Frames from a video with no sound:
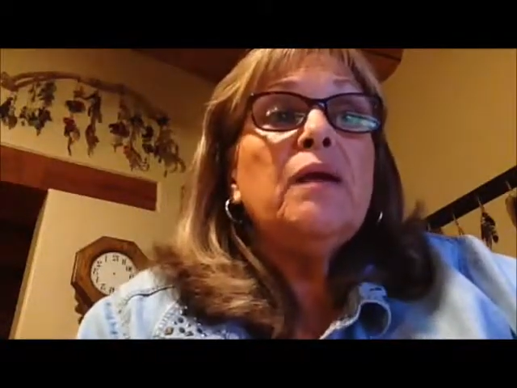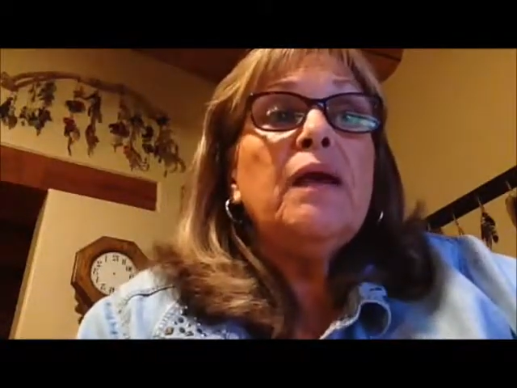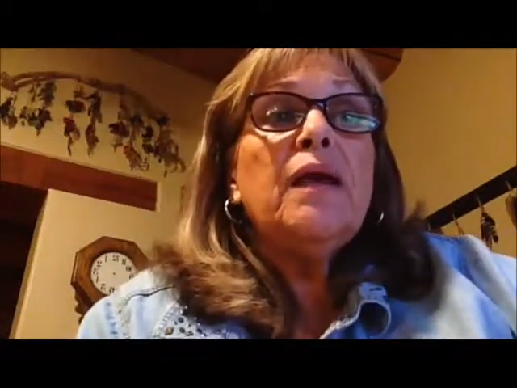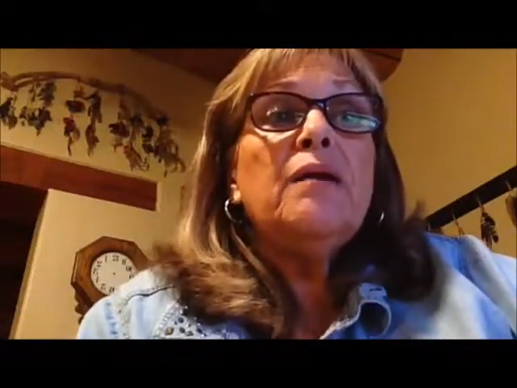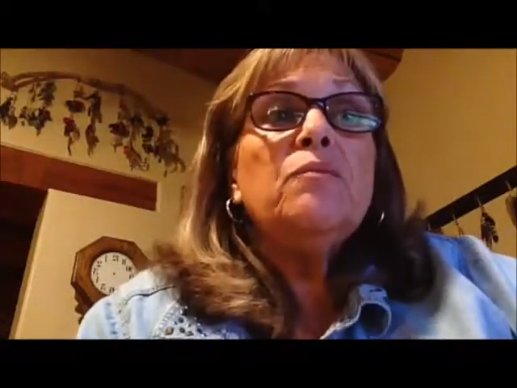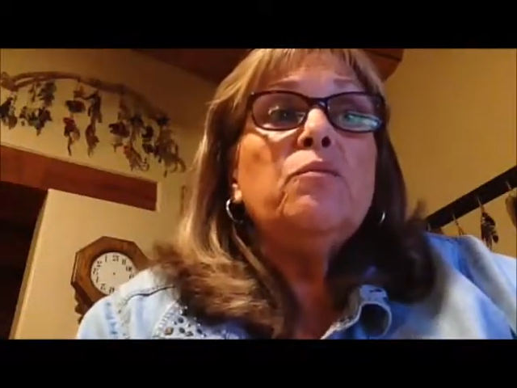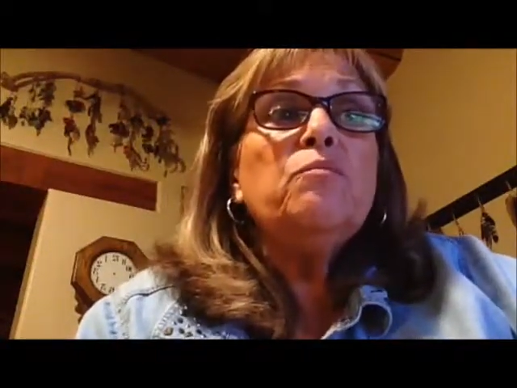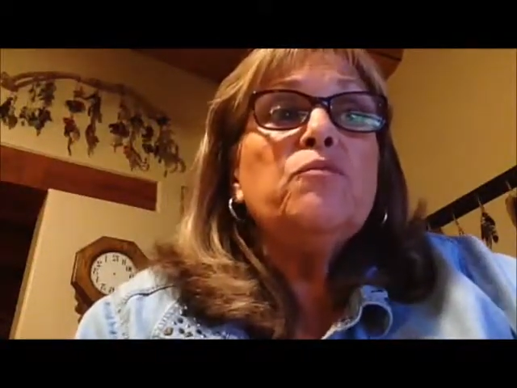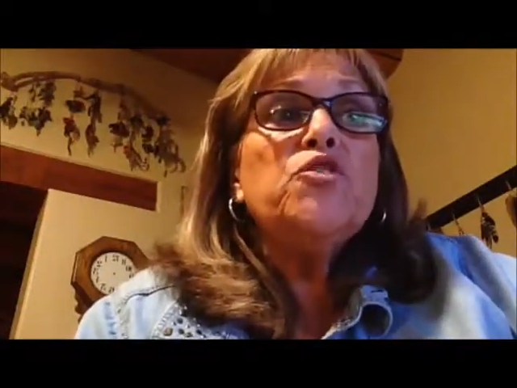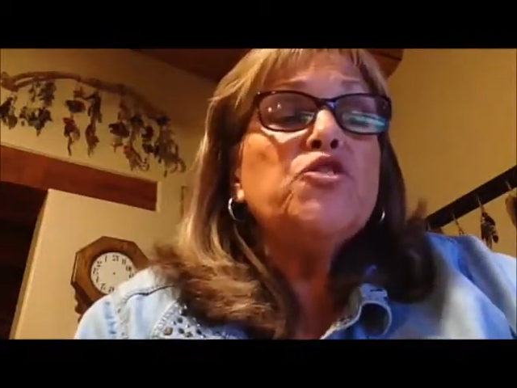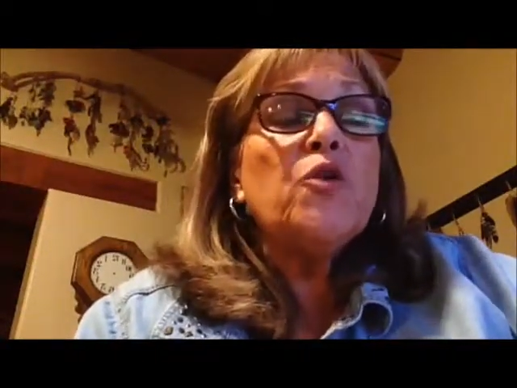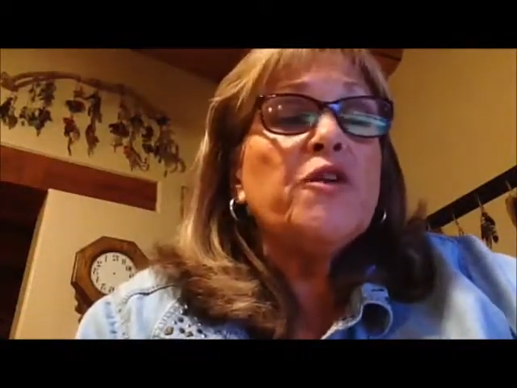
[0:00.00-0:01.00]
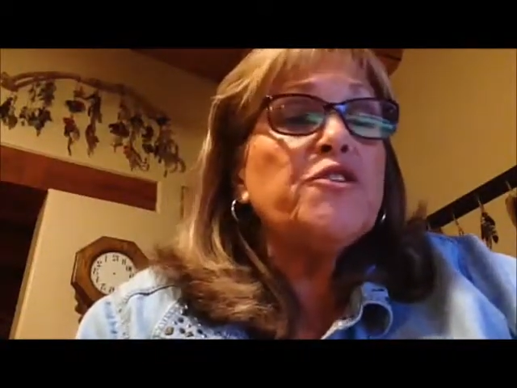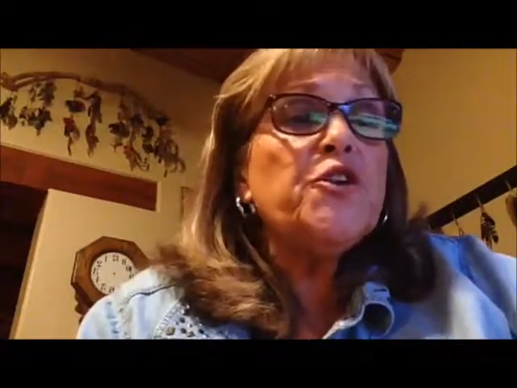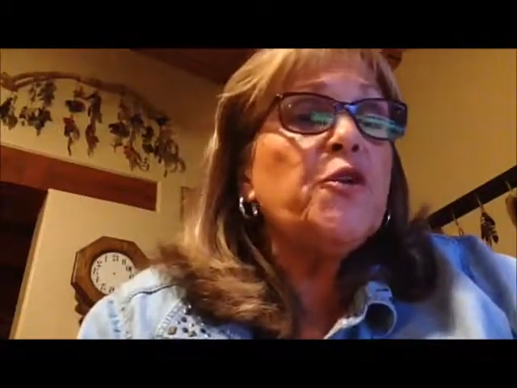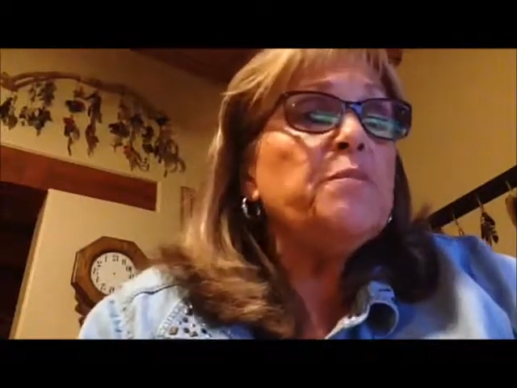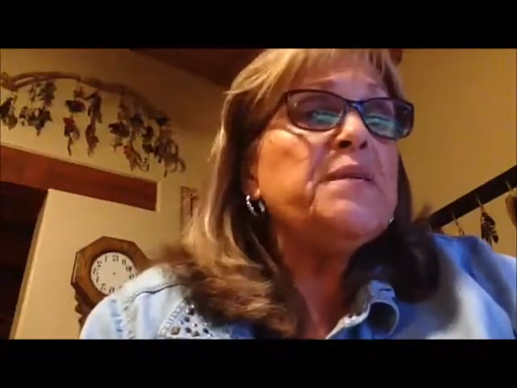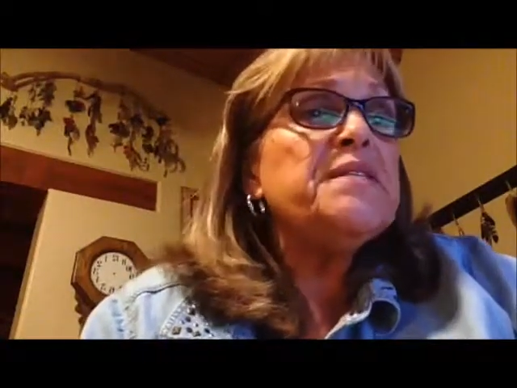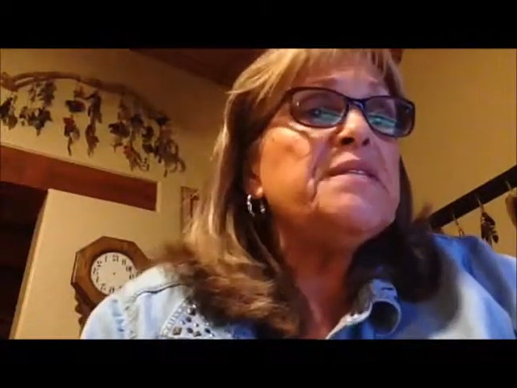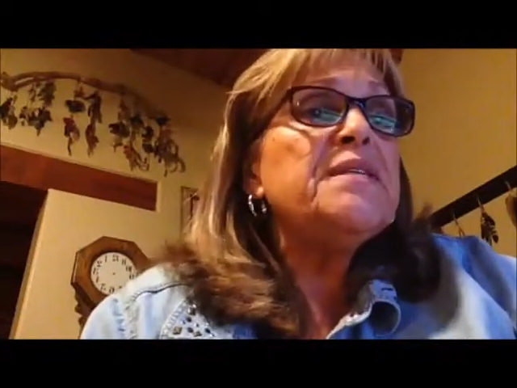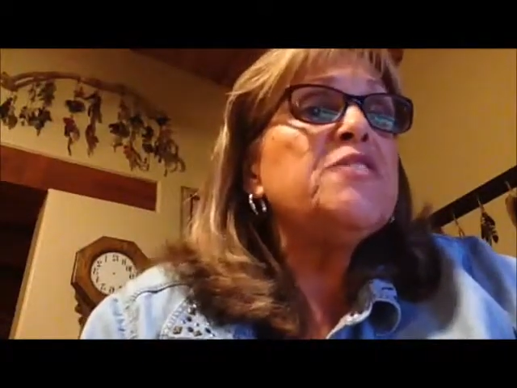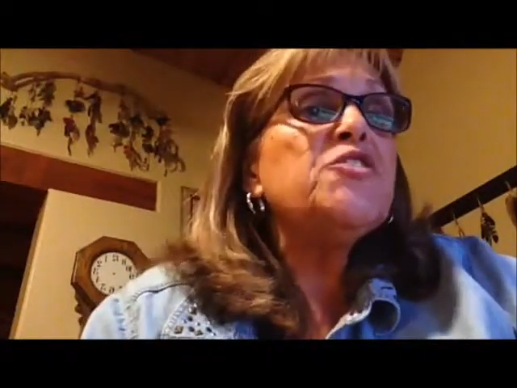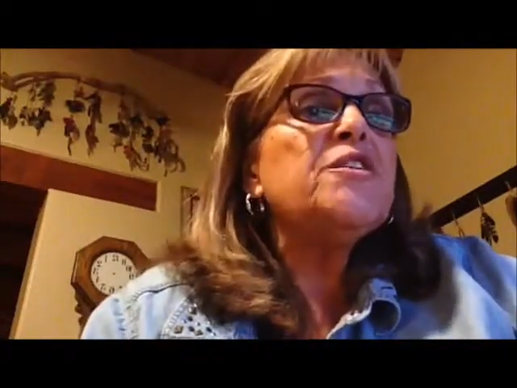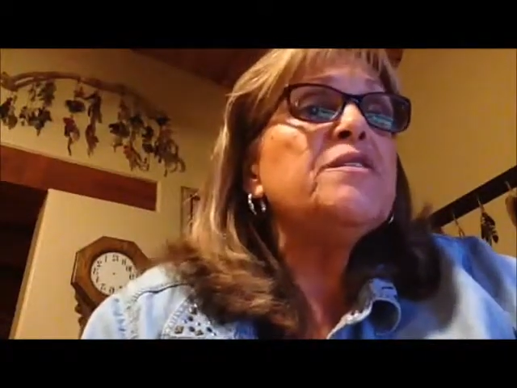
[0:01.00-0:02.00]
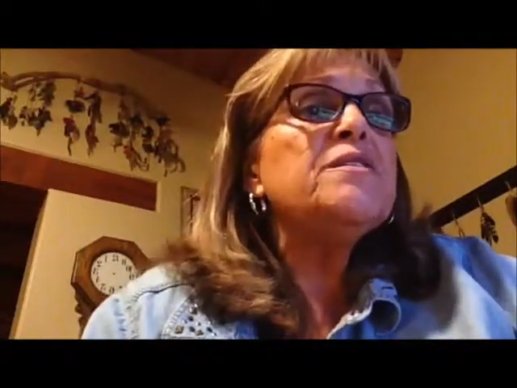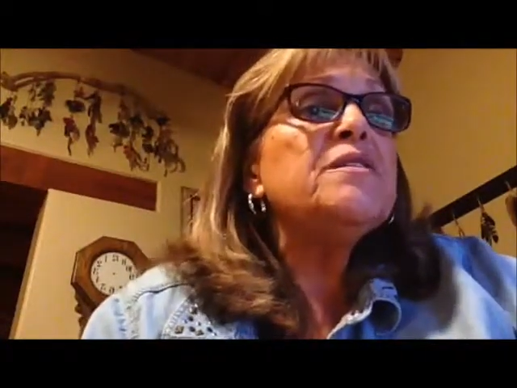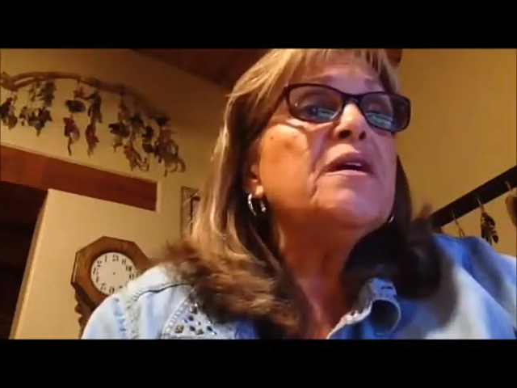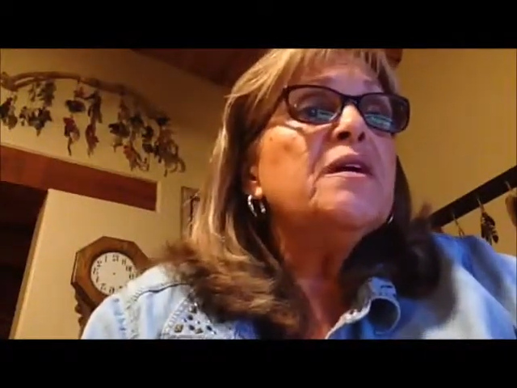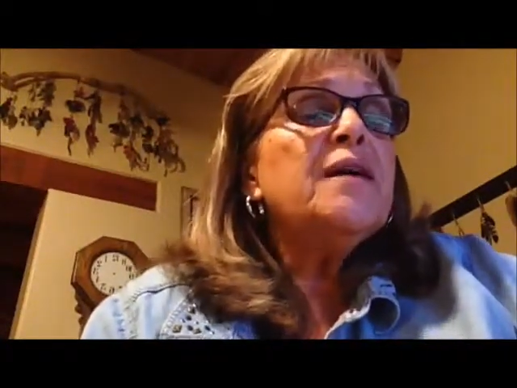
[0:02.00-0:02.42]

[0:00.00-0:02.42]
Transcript: and short-term decisions